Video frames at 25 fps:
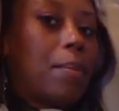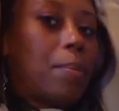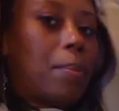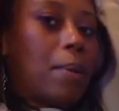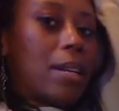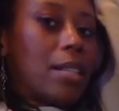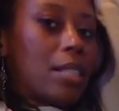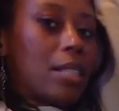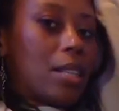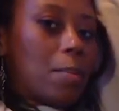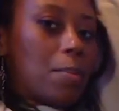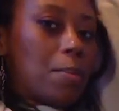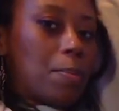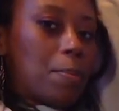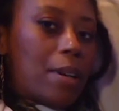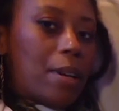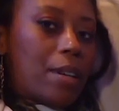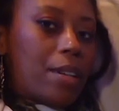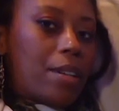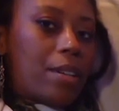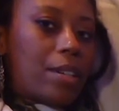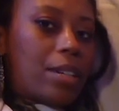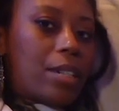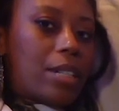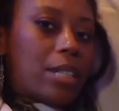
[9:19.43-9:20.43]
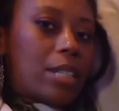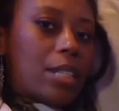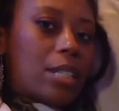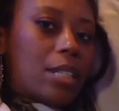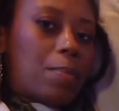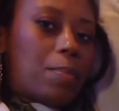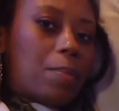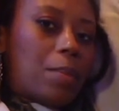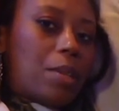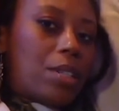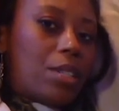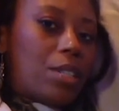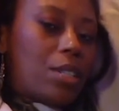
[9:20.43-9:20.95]
Biceps by your ears as
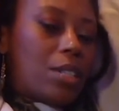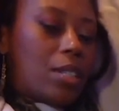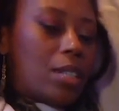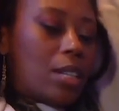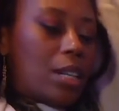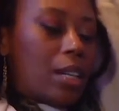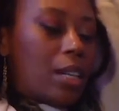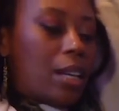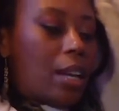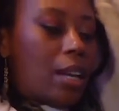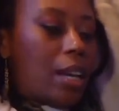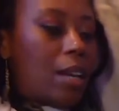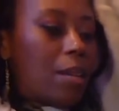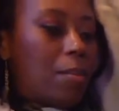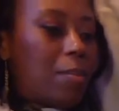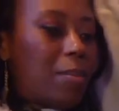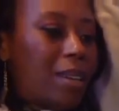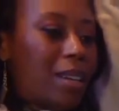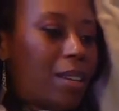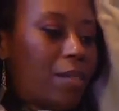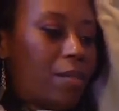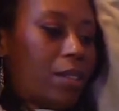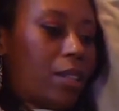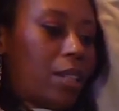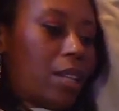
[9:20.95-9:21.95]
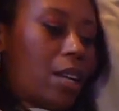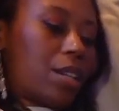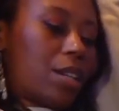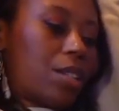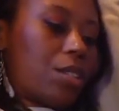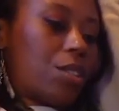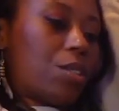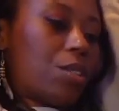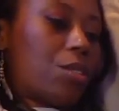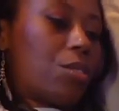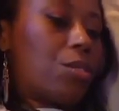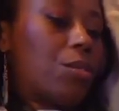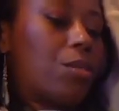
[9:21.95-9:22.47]
much as they can be and relax
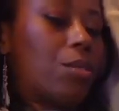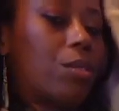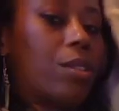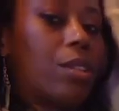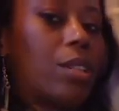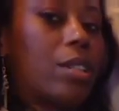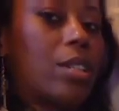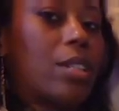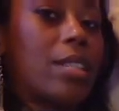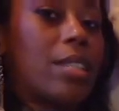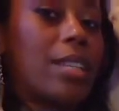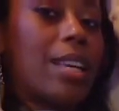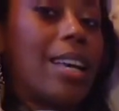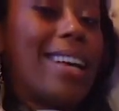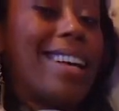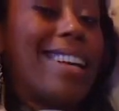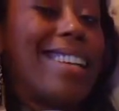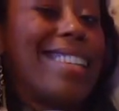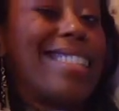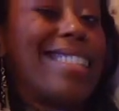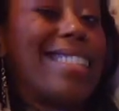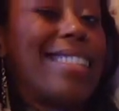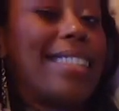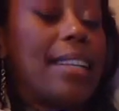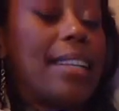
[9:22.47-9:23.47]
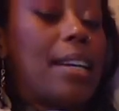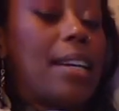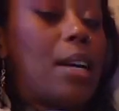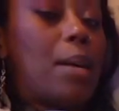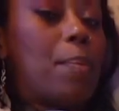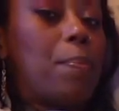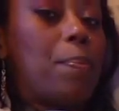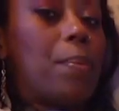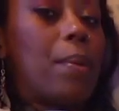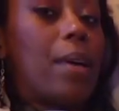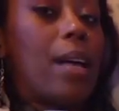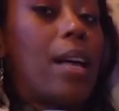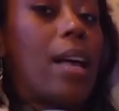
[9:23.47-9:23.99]
your shoulders. Sit
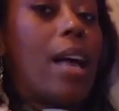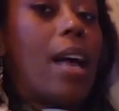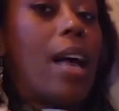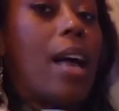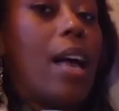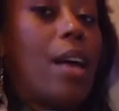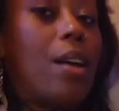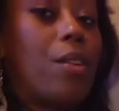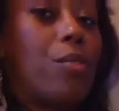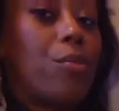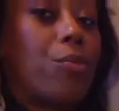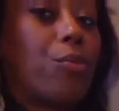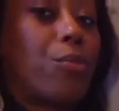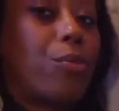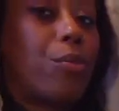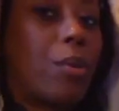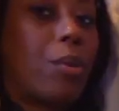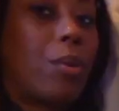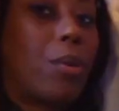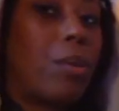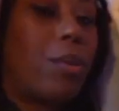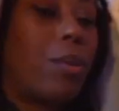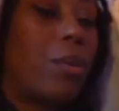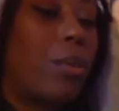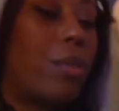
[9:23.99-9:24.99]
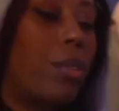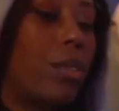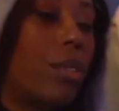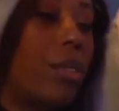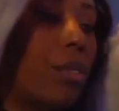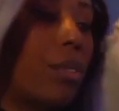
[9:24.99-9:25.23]
up and fold